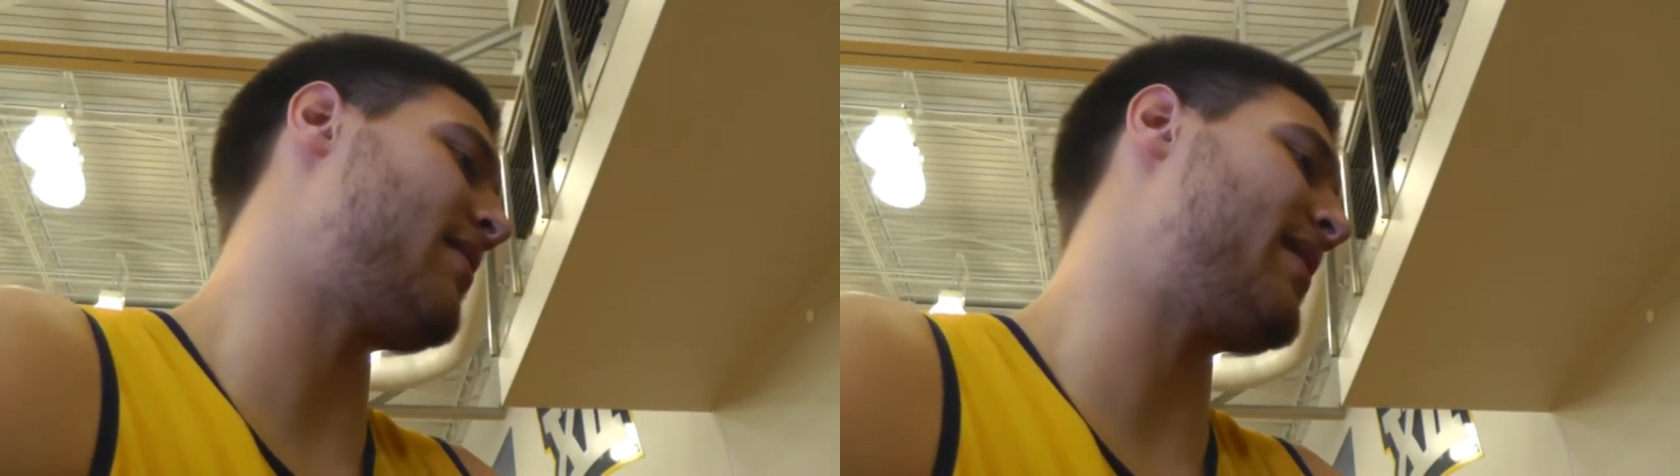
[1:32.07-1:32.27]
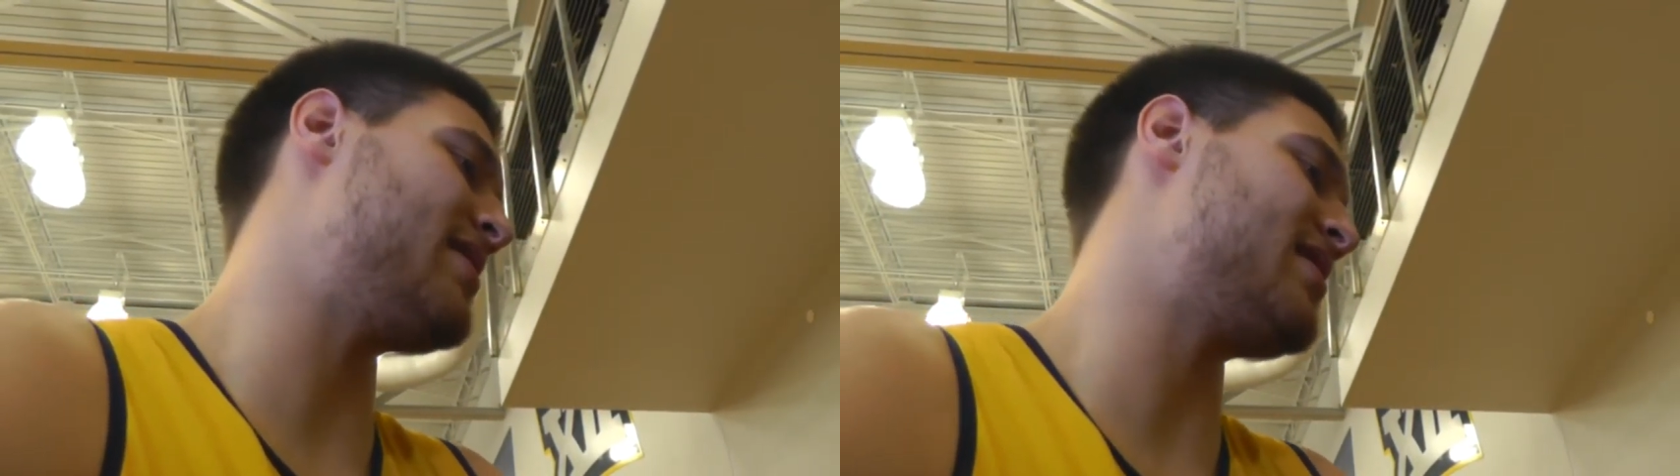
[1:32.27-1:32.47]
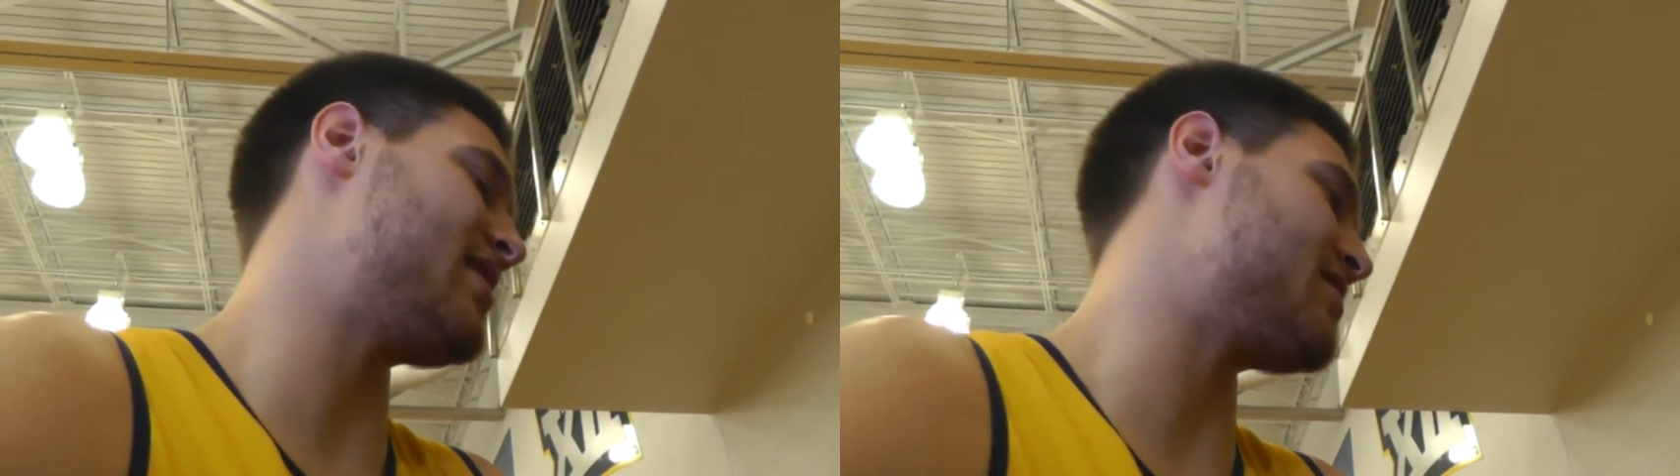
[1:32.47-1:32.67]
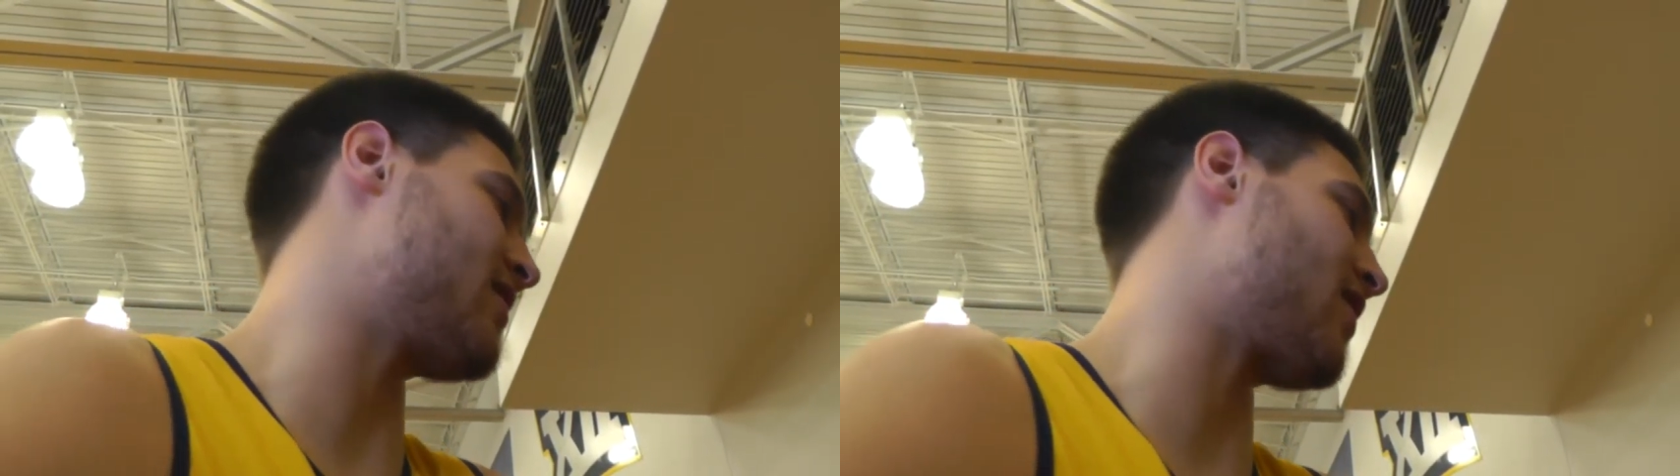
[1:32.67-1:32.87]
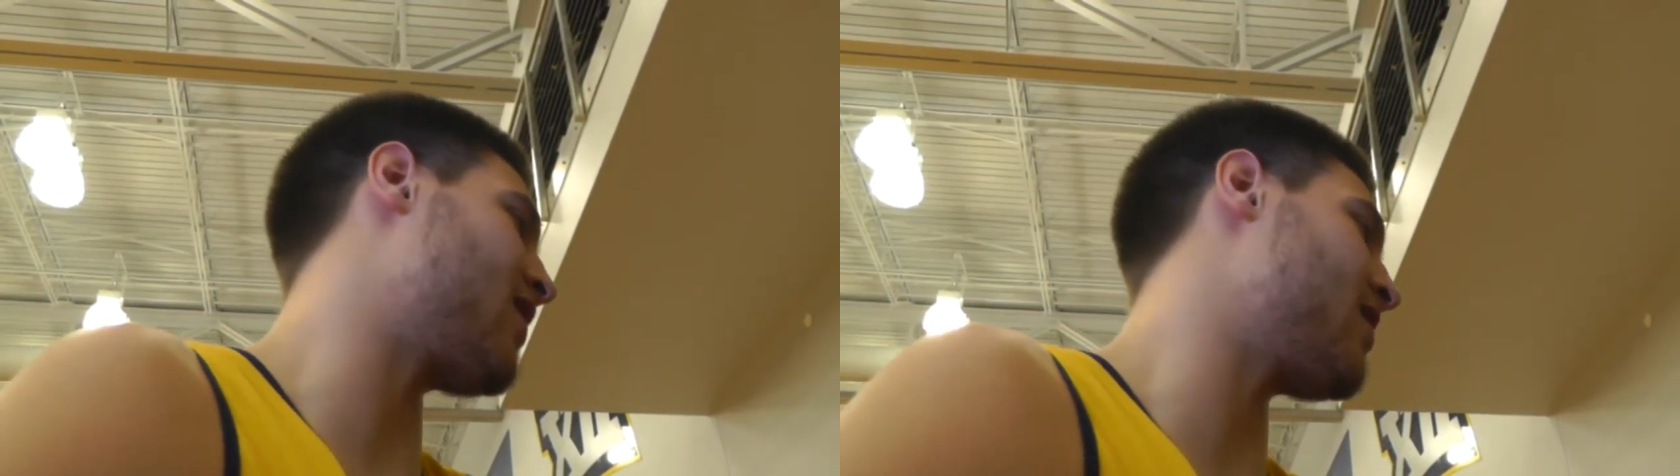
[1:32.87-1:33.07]
I mean, as you
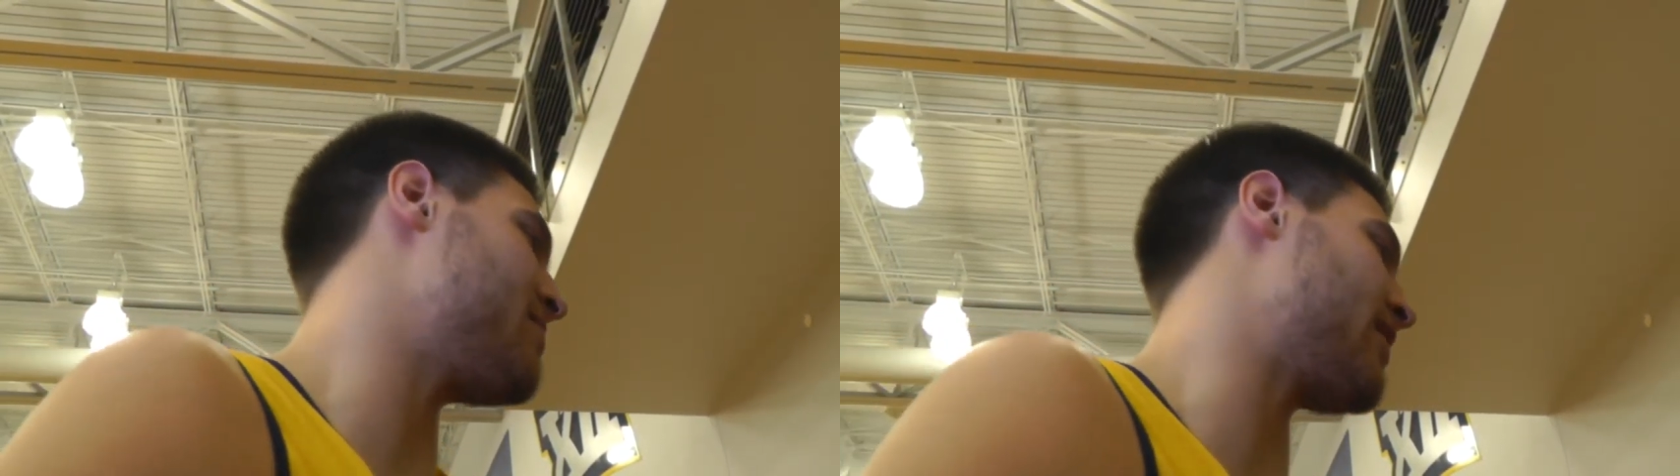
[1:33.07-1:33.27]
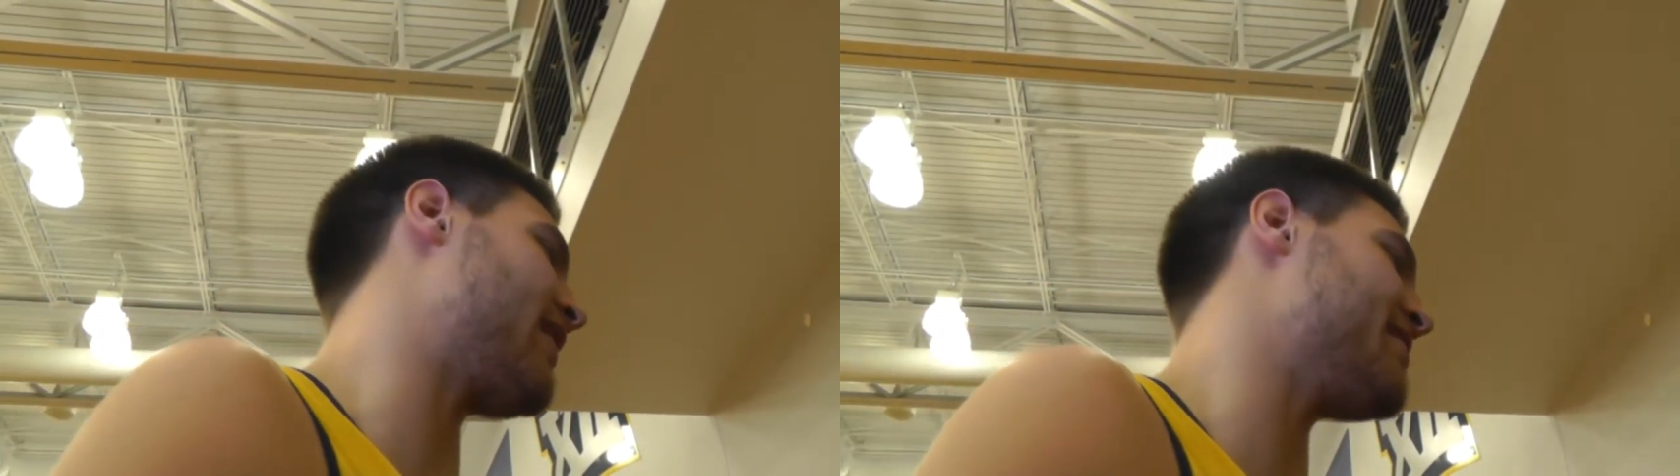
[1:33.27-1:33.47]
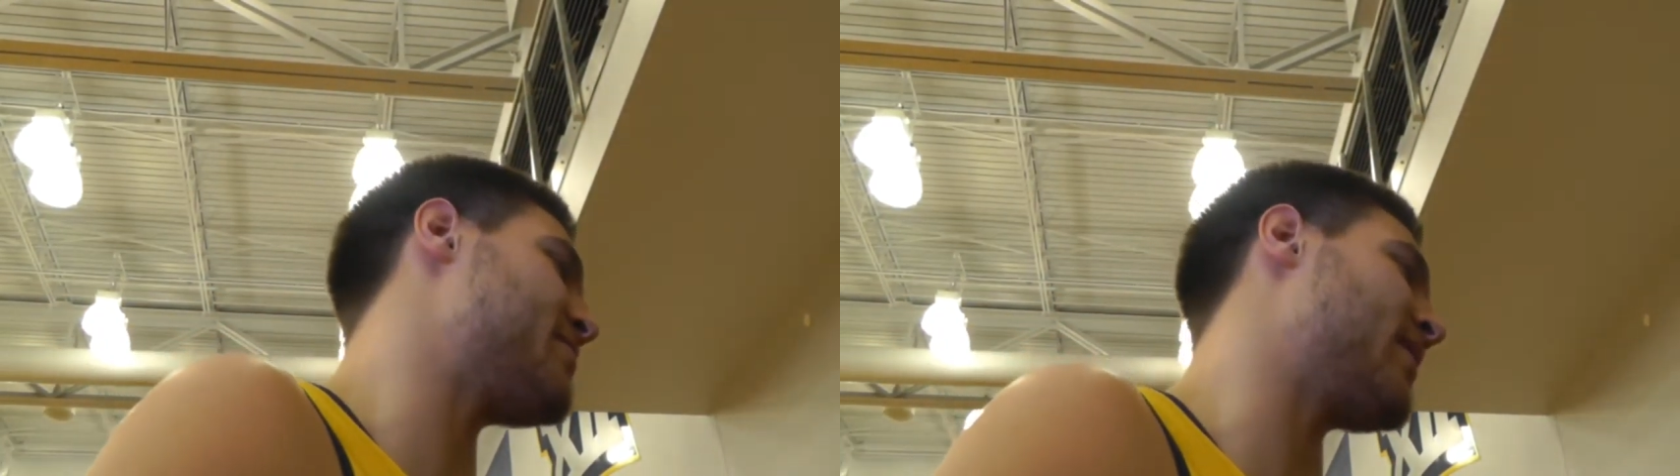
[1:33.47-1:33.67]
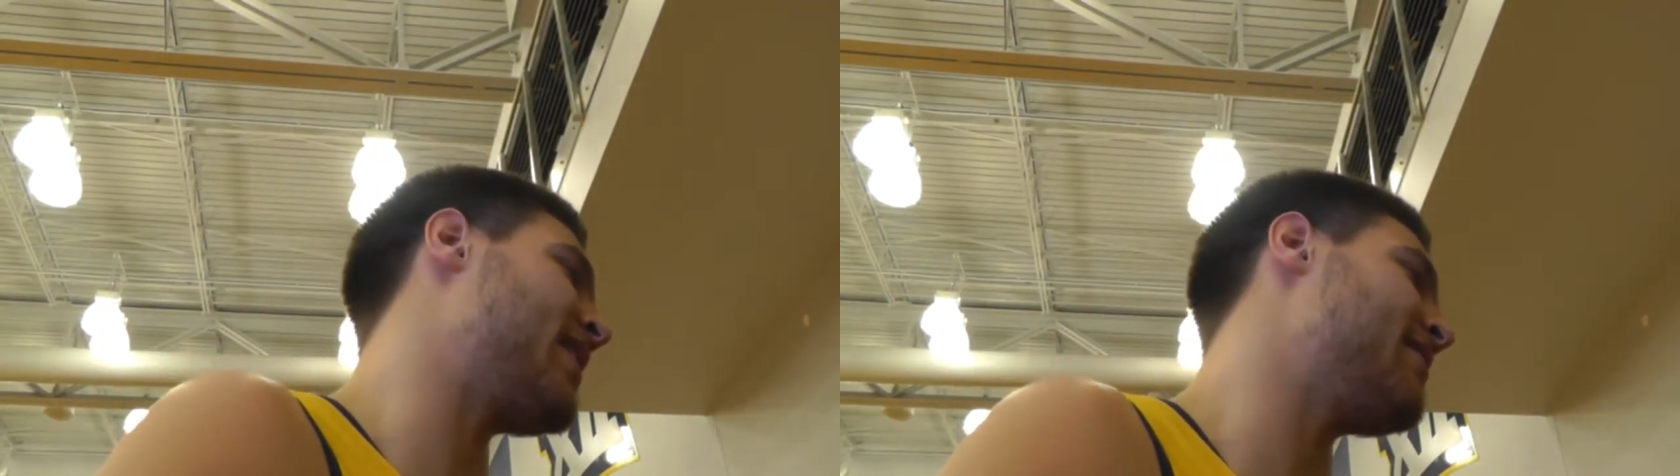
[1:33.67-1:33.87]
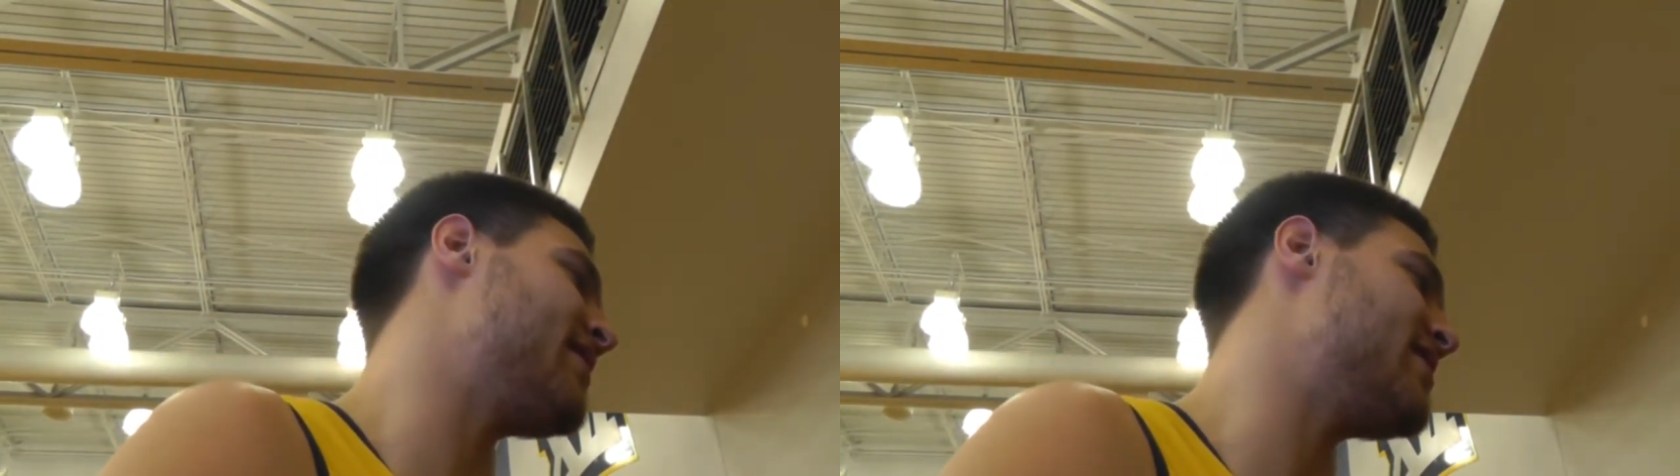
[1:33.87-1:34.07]
grow up, it becomes more
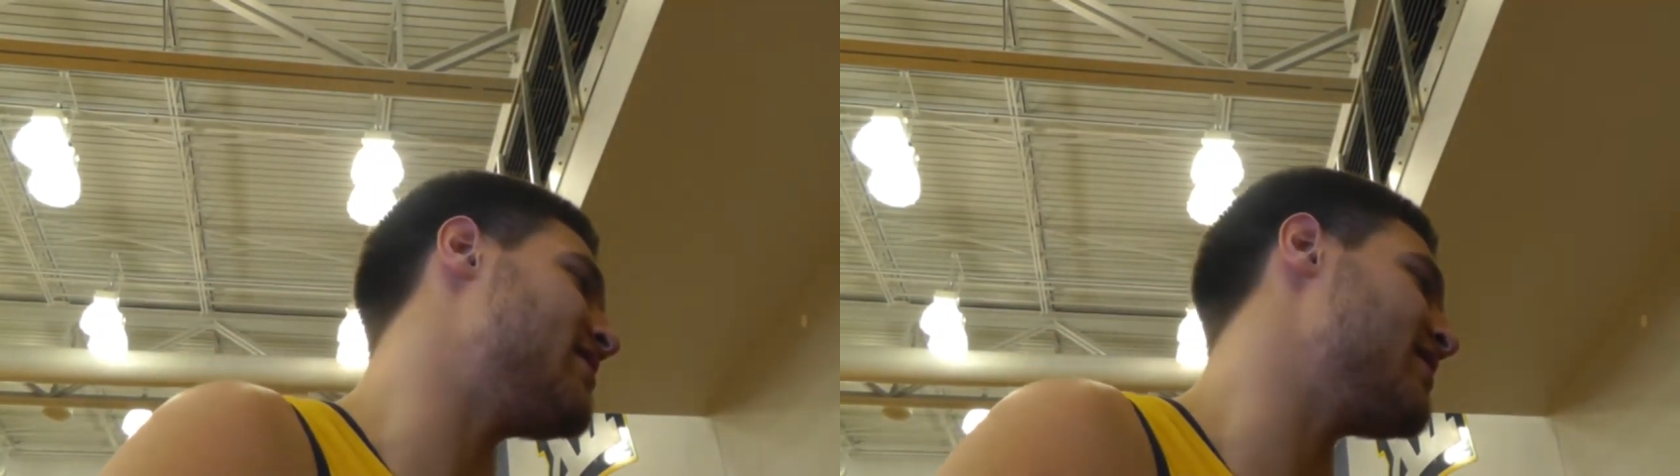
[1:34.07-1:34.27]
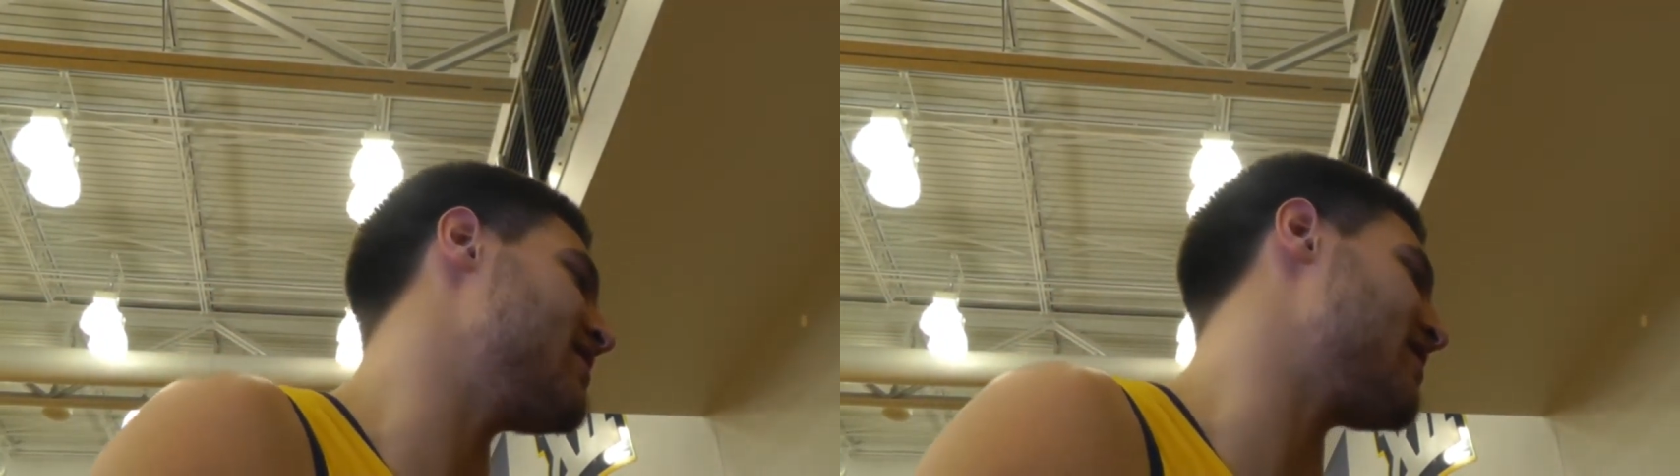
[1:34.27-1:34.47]
evident to you